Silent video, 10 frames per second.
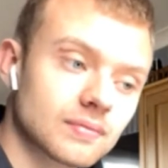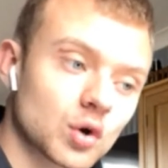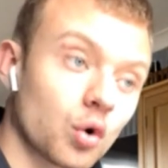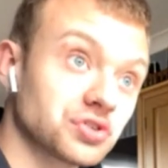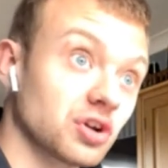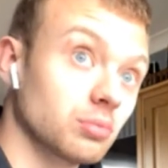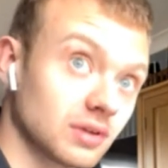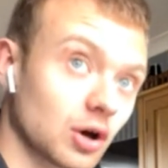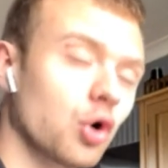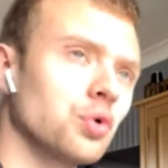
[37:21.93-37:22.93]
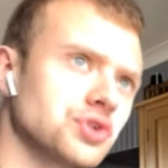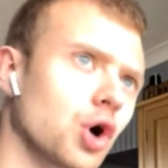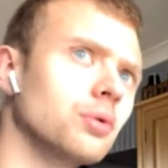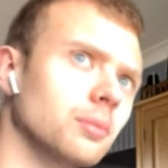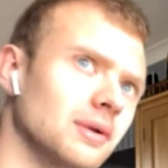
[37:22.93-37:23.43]

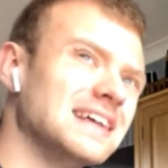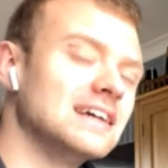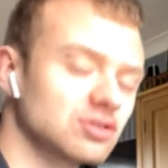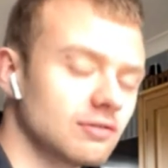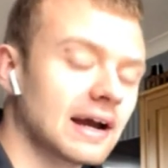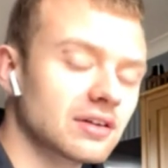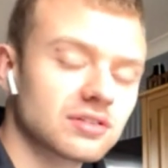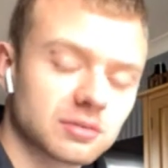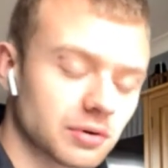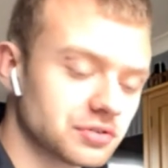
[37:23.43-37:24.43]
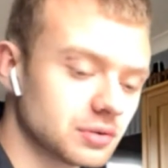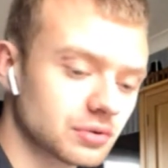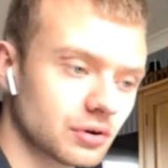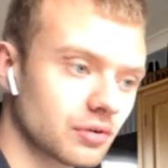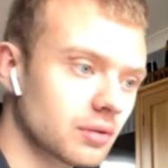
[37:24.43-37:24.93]
autonomously correct, I suppose you would
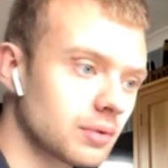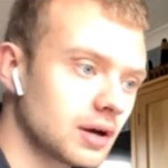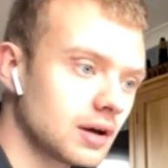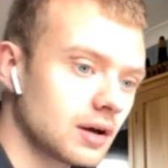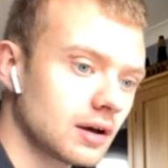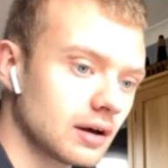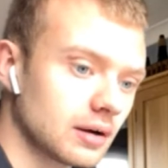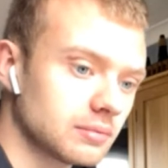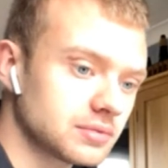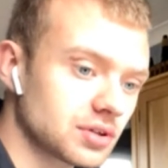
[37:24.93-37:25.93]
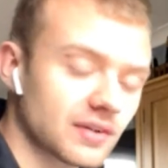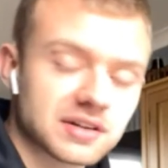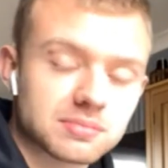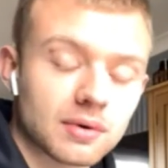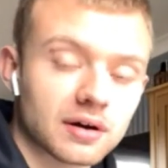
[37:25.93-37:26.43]
call them. So
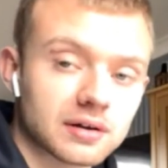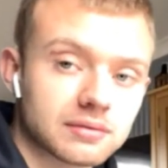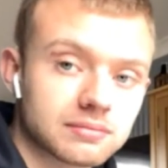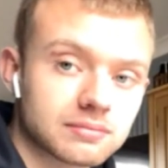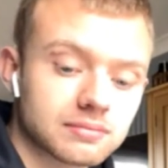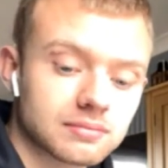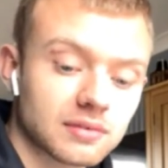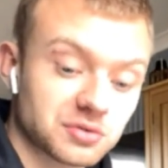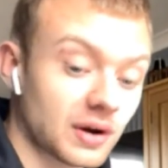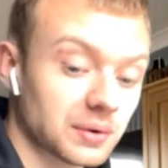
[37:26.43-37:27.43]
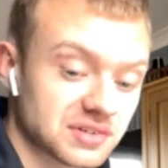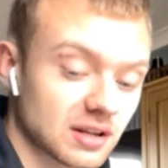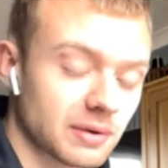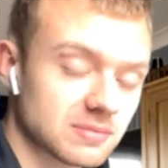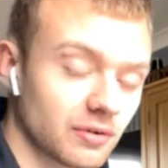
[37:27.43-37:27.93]
that's what I would say
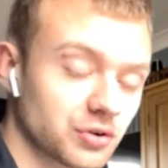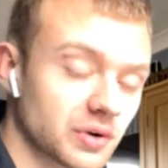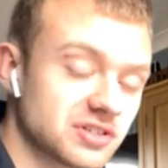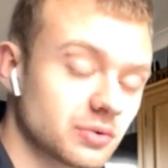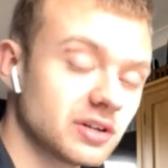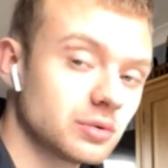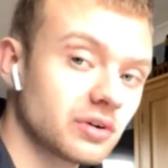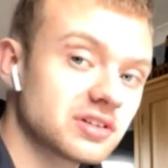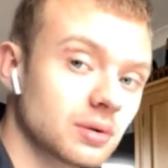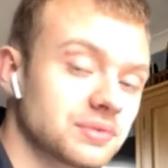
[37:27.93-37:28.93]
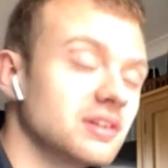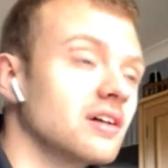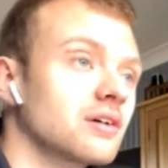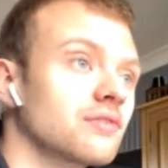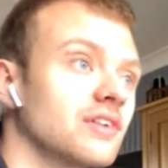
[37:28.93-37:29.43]
the best model 2021 is. Obviously
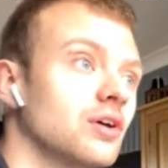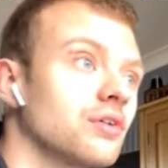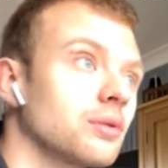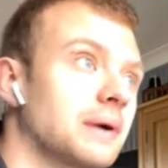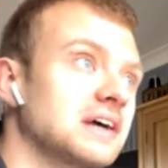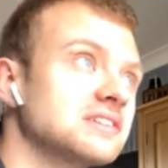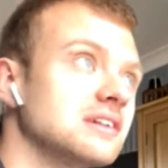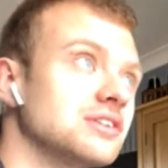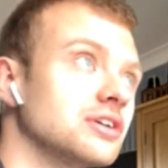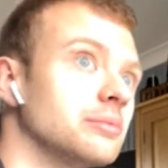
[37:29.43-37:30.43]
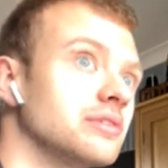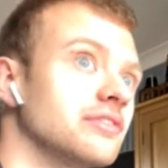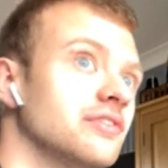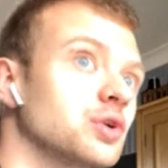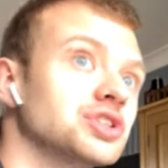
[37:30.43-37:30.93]
they're not the best in terms of
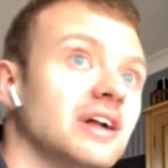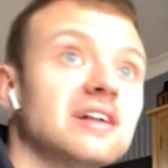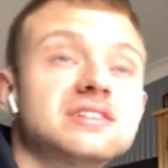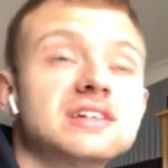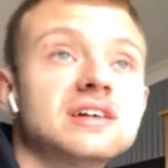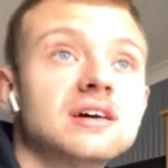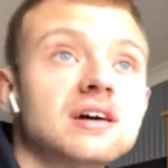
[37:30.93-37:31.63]
functionality.